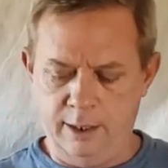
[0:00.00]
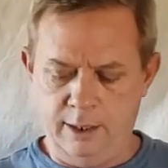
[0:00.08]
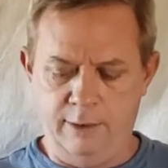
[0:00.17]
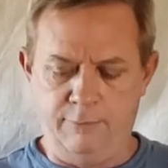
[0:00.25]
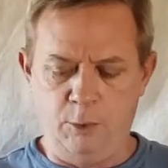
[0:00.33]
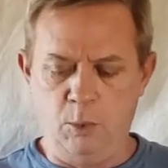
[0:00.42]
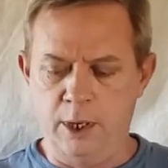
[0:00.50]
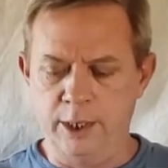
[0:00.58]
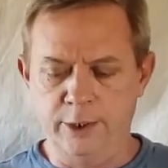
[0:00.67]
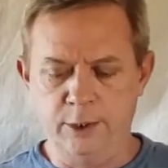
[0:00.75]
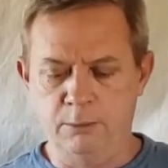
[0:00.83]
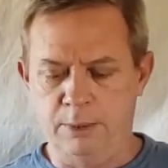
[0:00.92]
if you want
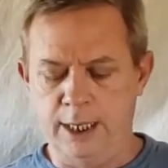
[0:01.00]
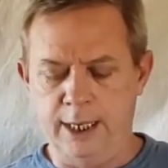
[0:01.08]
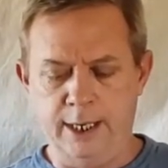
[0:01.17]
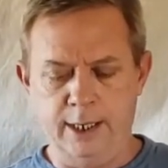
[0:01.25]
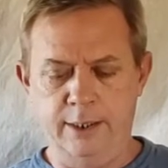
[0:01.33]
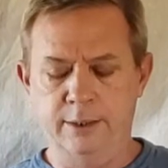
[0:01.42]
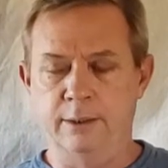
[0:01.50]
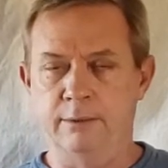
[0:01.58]
to do it by hand,